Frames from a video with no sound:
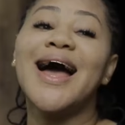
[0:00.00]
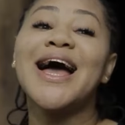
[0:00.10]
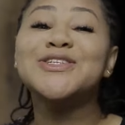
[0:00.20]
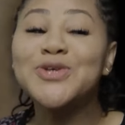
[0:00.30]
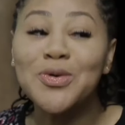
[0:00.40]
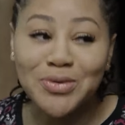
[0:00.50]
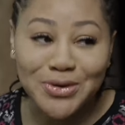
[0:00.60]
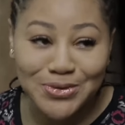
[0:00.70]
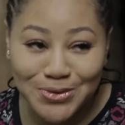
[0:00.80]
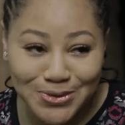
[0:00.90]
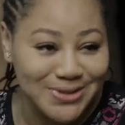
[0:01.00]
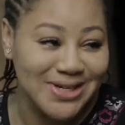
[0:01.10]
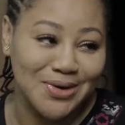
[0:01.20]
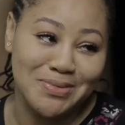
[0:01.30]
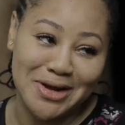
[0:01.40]
I saw Brother
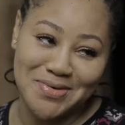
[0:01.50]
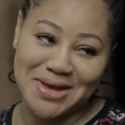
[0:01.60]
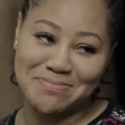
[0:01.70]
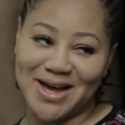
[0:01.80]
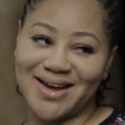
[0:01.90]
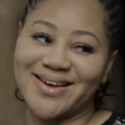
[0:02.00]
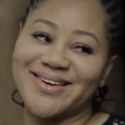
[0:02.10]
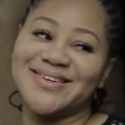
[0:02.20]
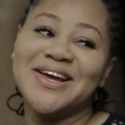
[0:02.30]
Gunna on my way back.